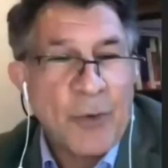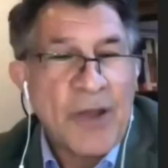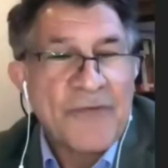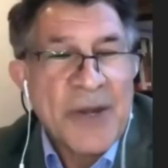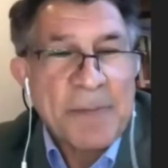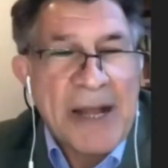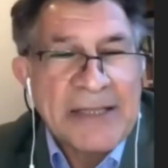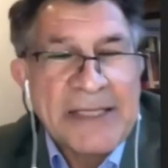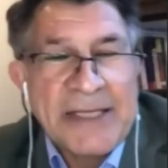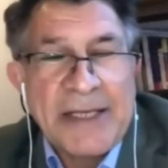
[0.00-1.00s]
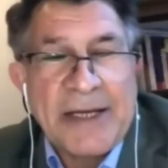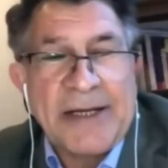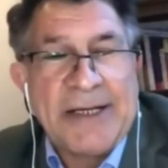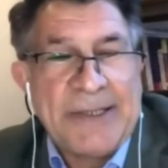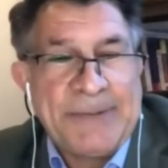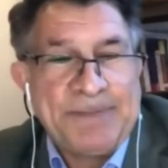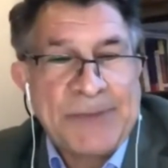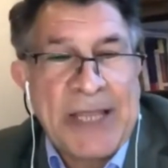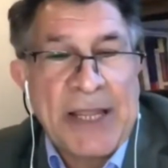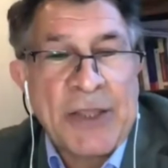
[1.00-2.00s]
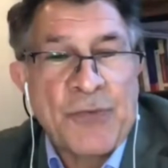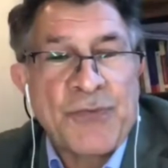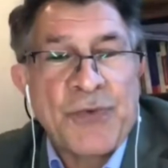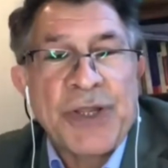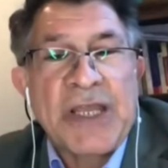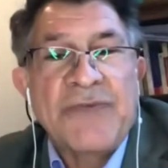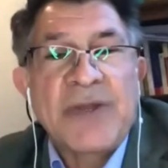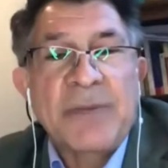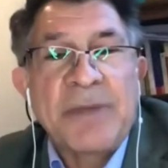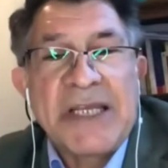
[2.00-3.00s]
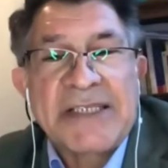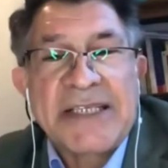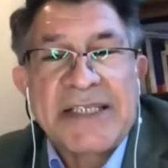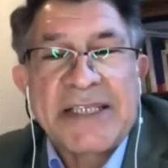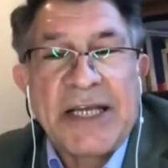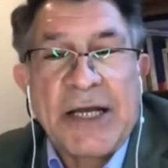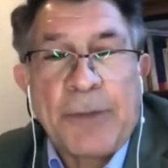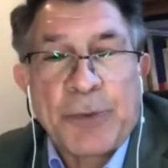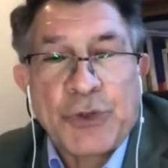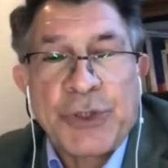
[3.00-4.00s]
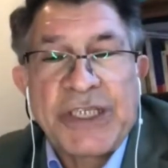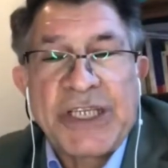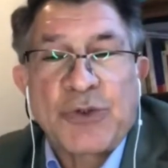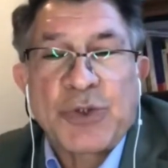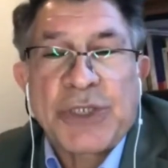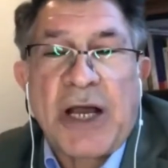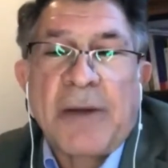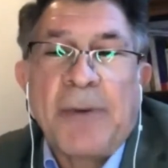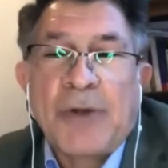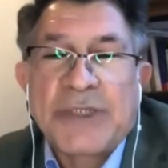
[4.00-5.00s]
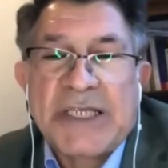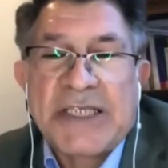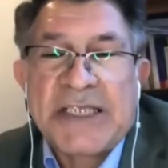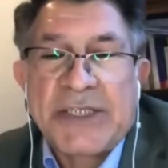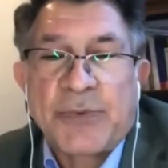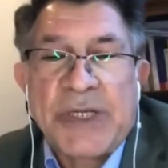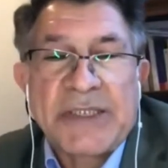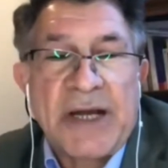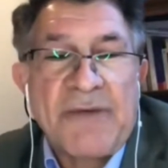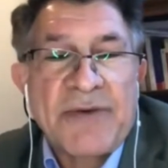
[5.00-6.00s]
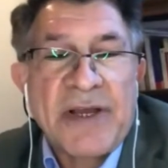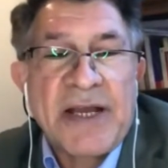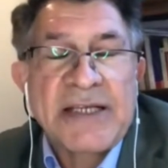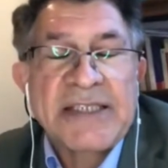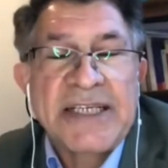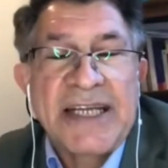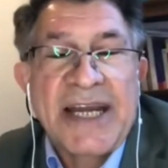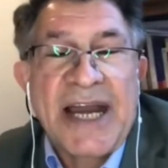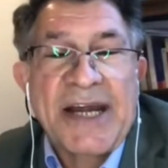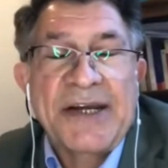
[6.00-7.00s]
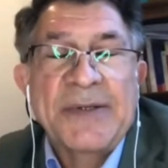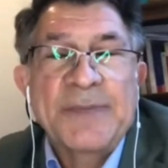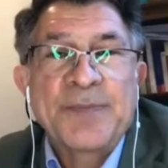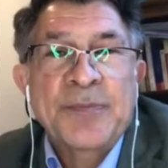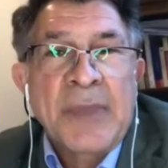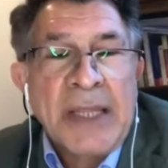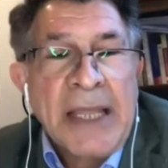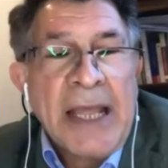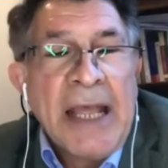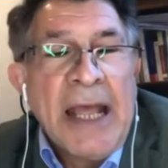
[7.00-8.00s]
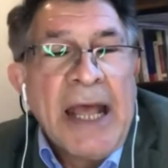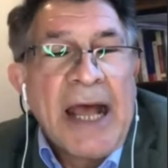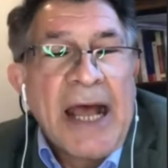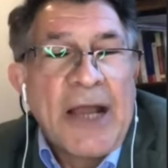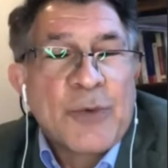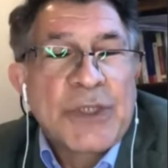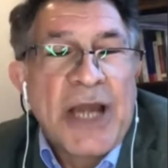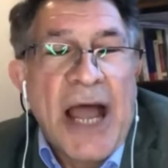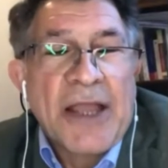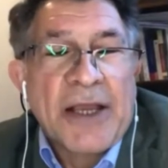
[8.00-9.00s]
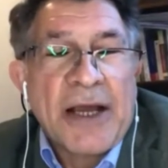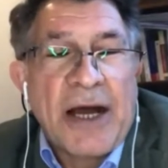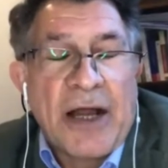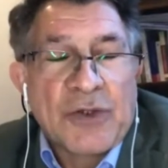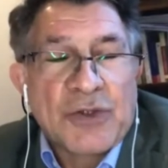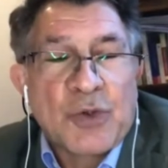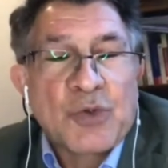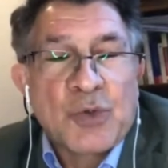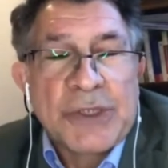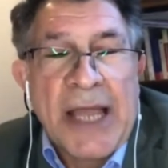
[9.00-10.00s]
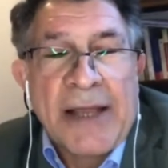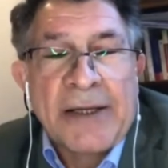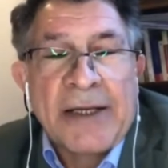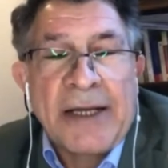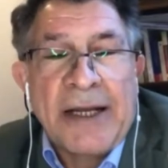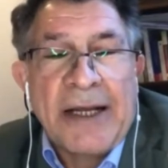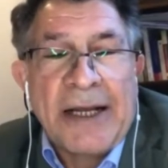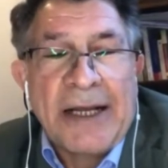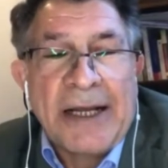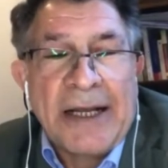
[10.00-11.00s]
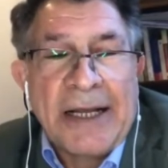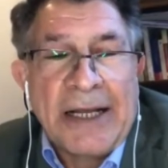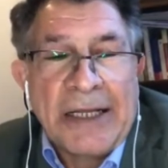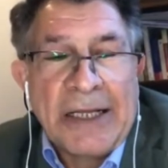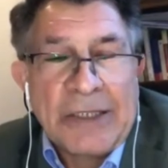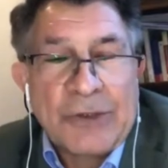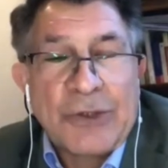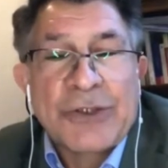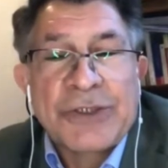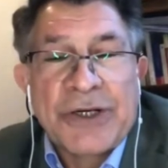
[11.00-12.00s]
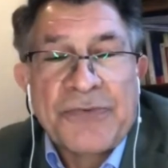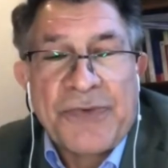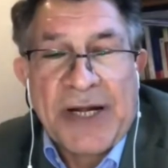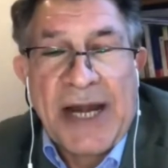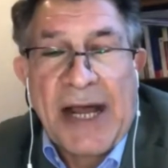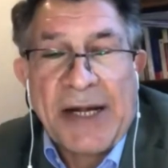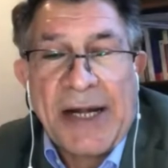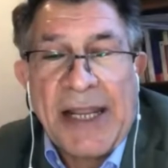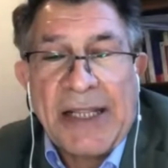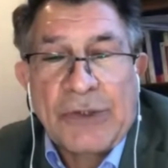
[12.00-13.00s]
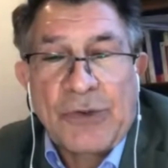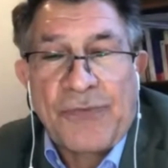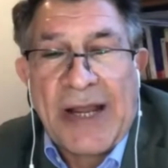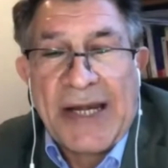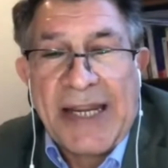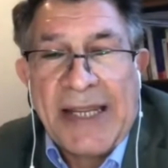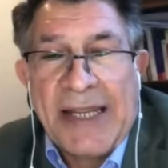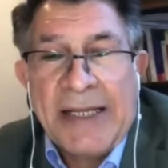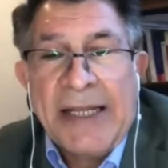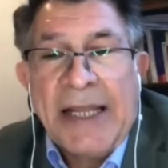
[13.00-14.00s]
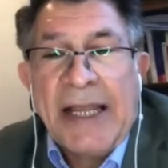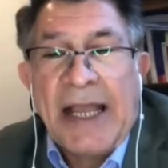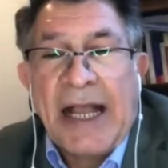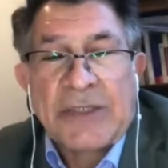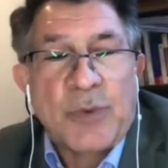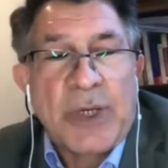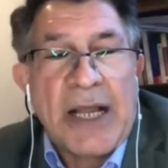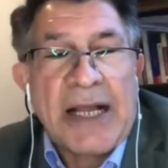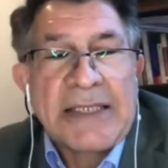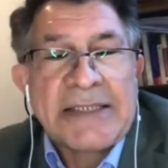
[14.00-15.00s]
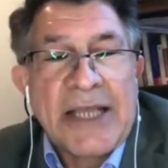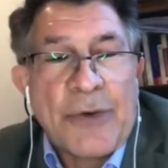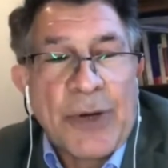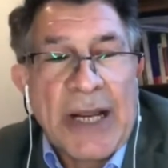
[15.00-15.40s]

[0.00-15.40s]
everybody. Thank you for giving me this opportunity to talk about the situation of Kurds in Iran. I would like also to thank Dr. Fernand de Varennes, as well as the